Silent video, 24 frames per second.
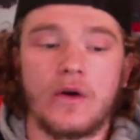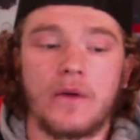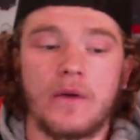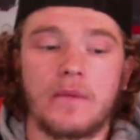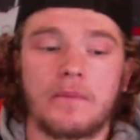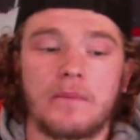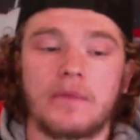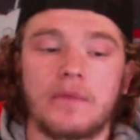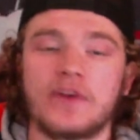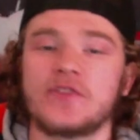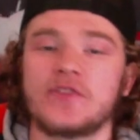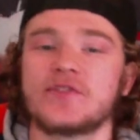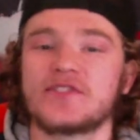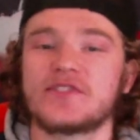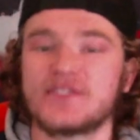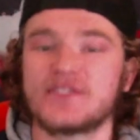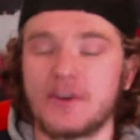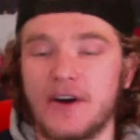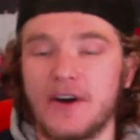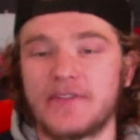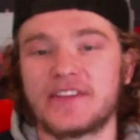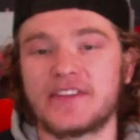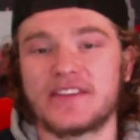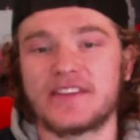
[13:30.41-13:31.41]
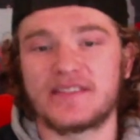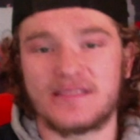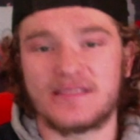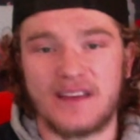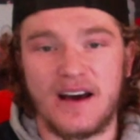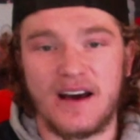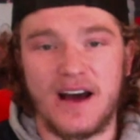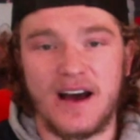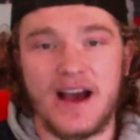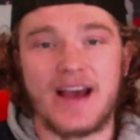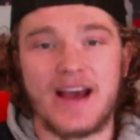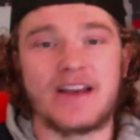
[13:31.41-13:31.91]
but you still have to
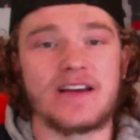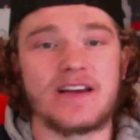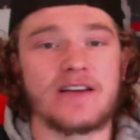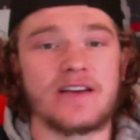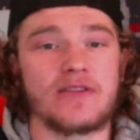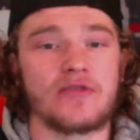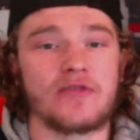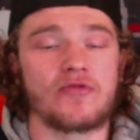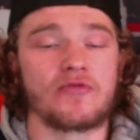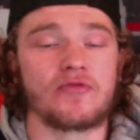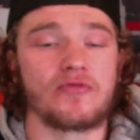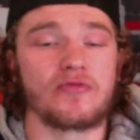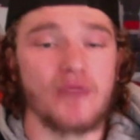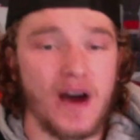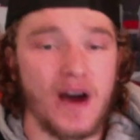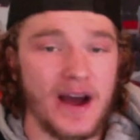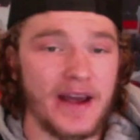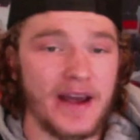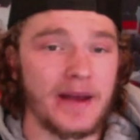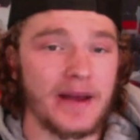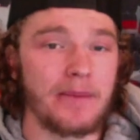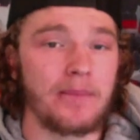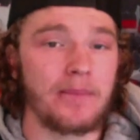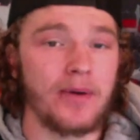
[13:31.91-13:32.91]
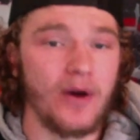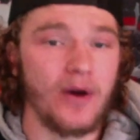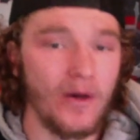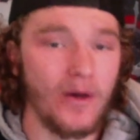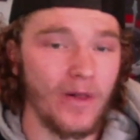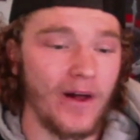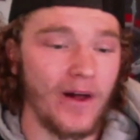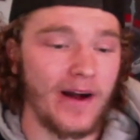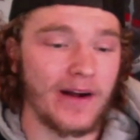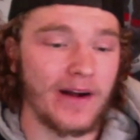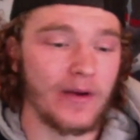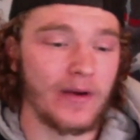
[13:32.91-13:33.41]
sign Ryan
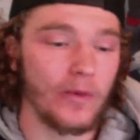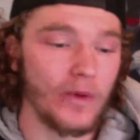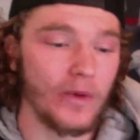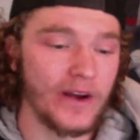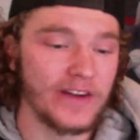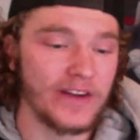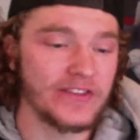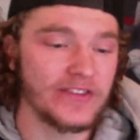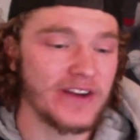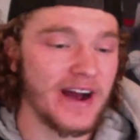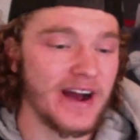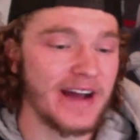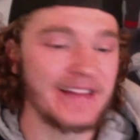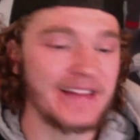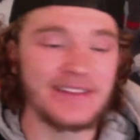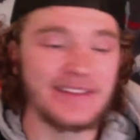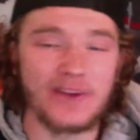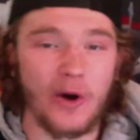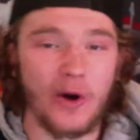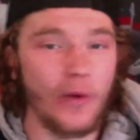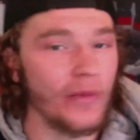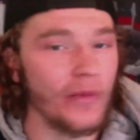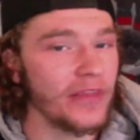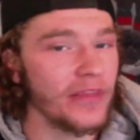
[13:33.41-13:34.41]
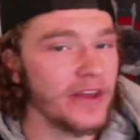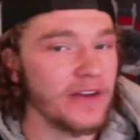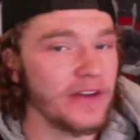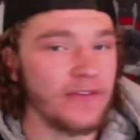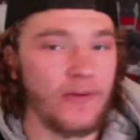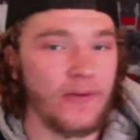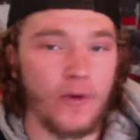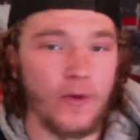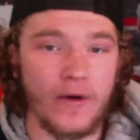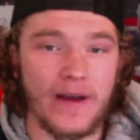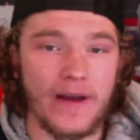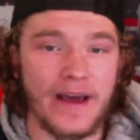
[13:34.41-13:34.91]
Pulock, which I don't think
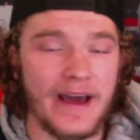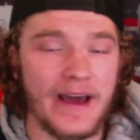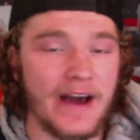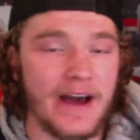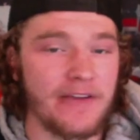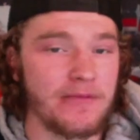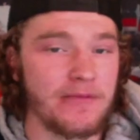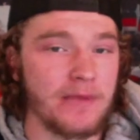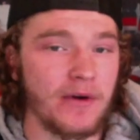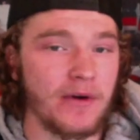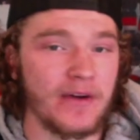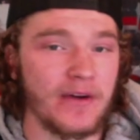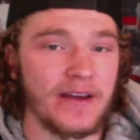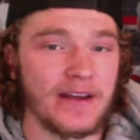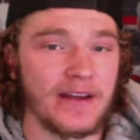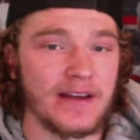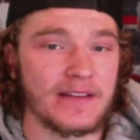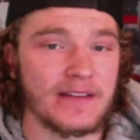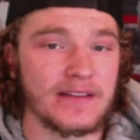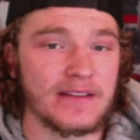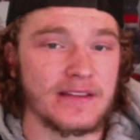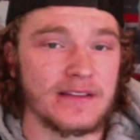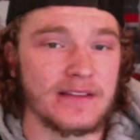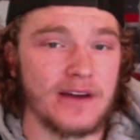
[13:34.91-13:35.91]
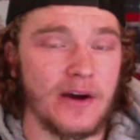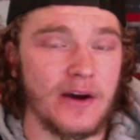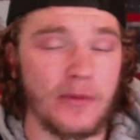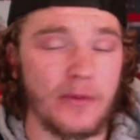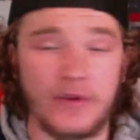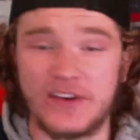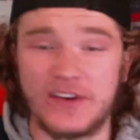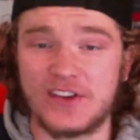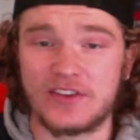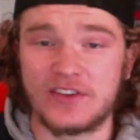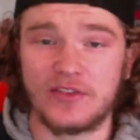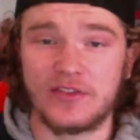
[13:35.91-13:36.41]
4.5 million gets it done. We
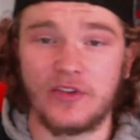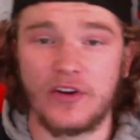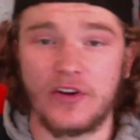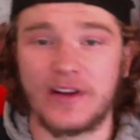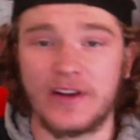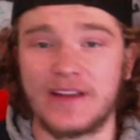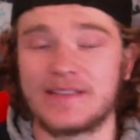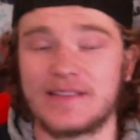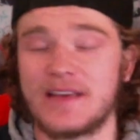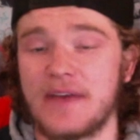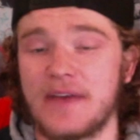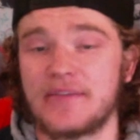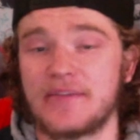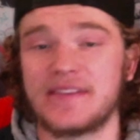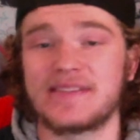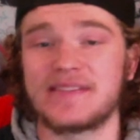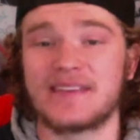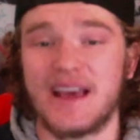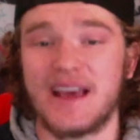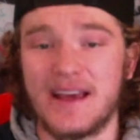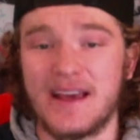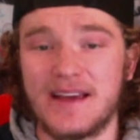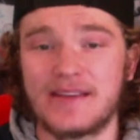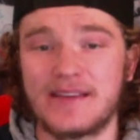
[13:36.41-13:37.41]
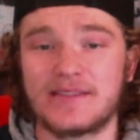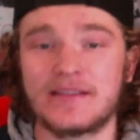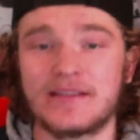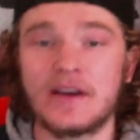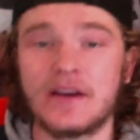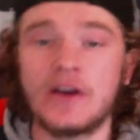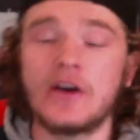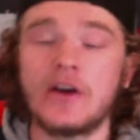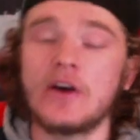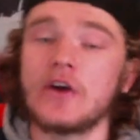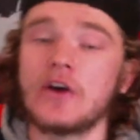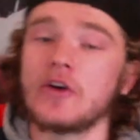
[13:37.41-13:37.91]
just look at Devin Toews,
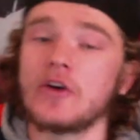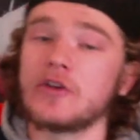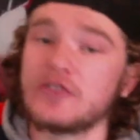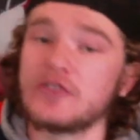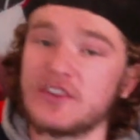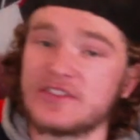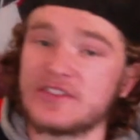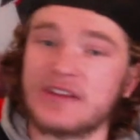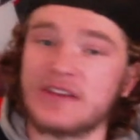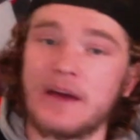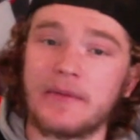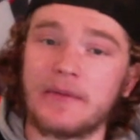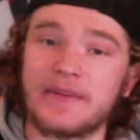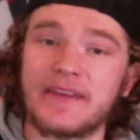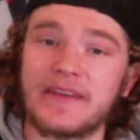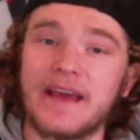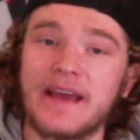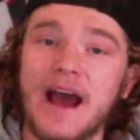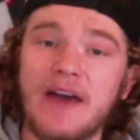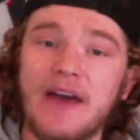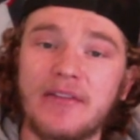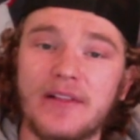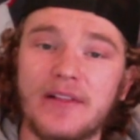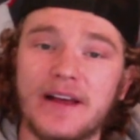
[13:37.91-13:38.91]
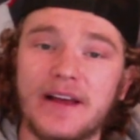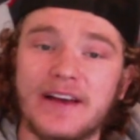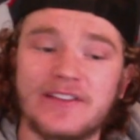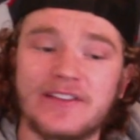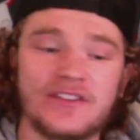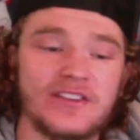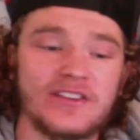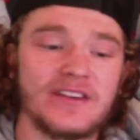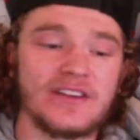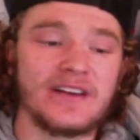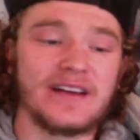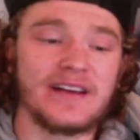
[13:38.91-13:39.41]
who just signed with the
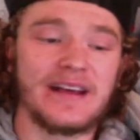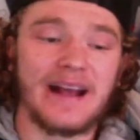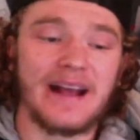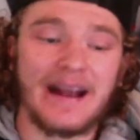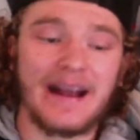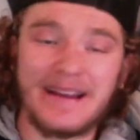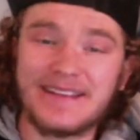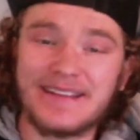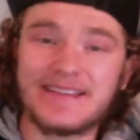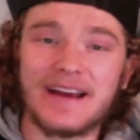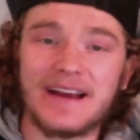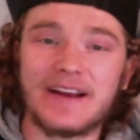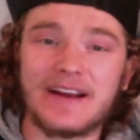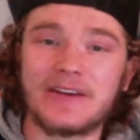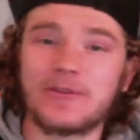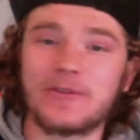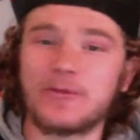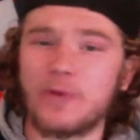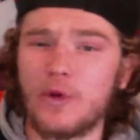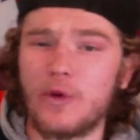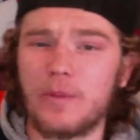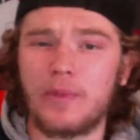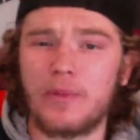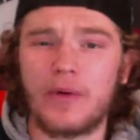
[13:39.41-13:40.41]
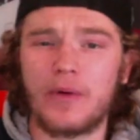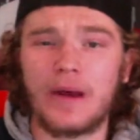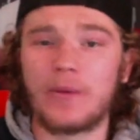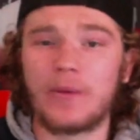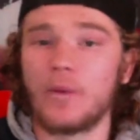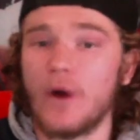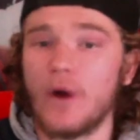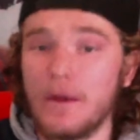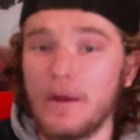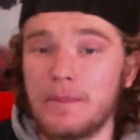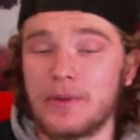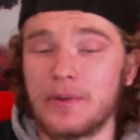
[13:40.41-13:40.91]
Avalanche, and he's getting
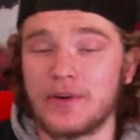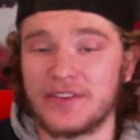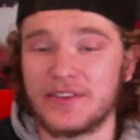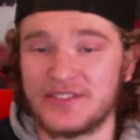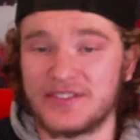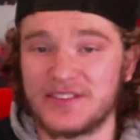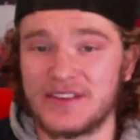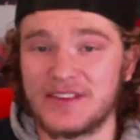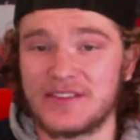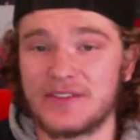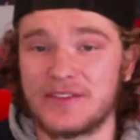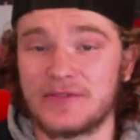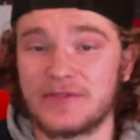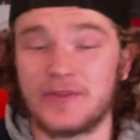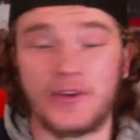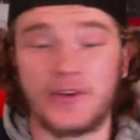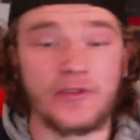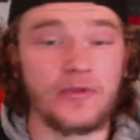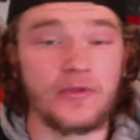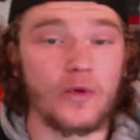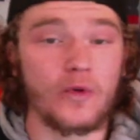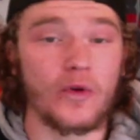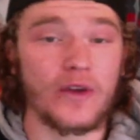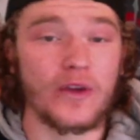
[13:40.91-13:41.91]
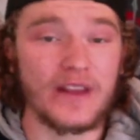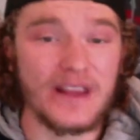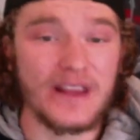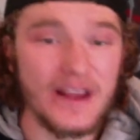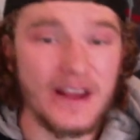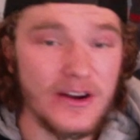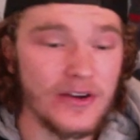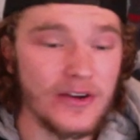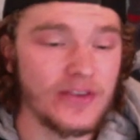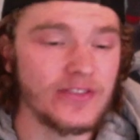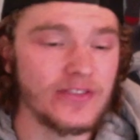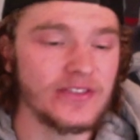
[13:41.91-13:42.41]
4.1 per season for 4
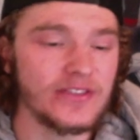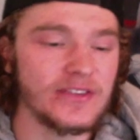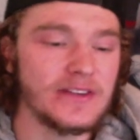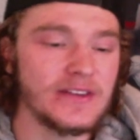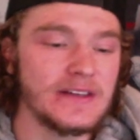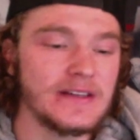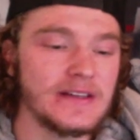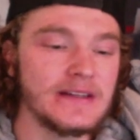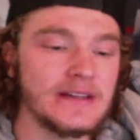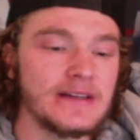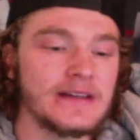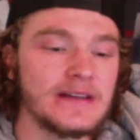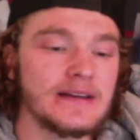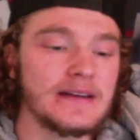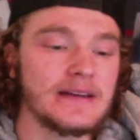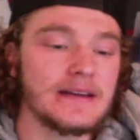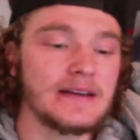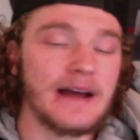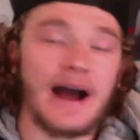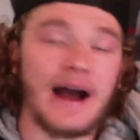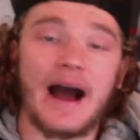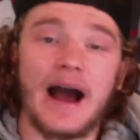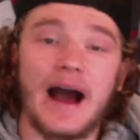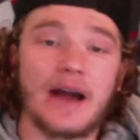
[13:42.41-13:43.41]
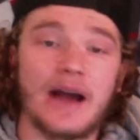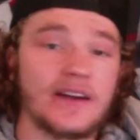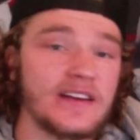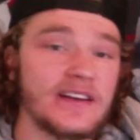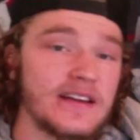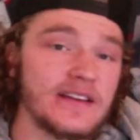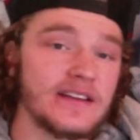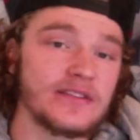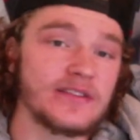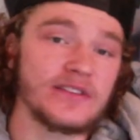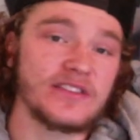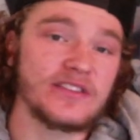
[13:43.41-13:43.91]
years. I could
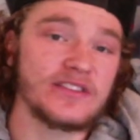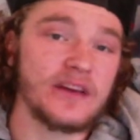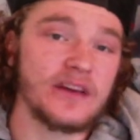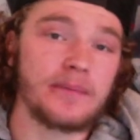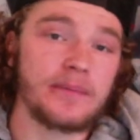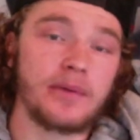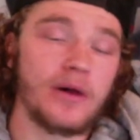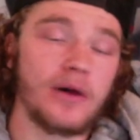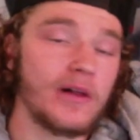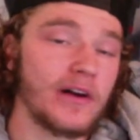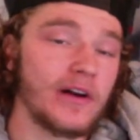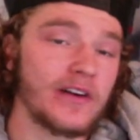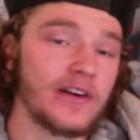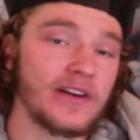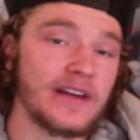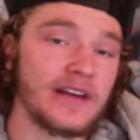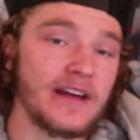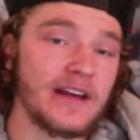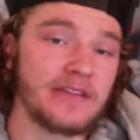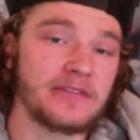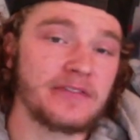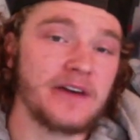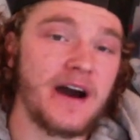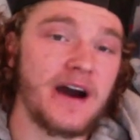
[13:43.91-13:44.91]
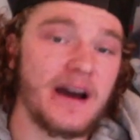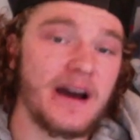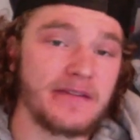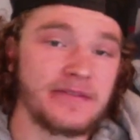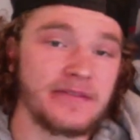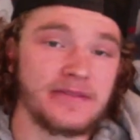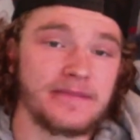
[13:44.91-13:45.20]
easily say Pulock could get $5